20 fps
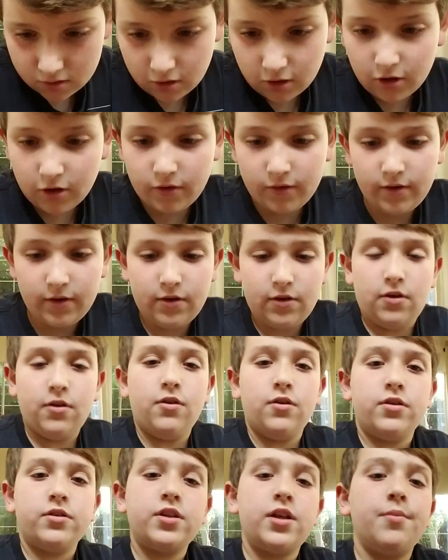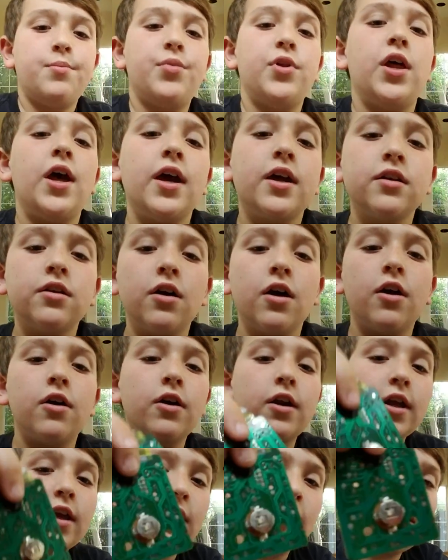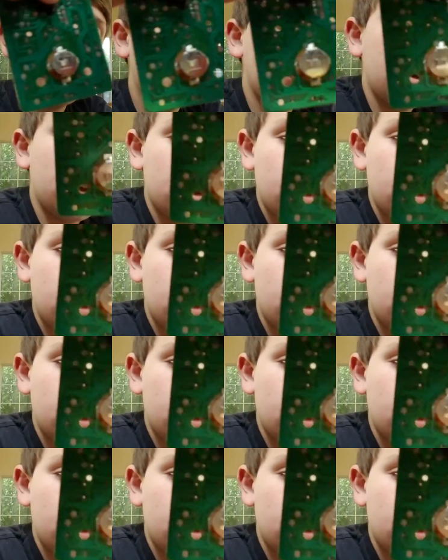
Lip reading: Oh, and you notice that black dot right here?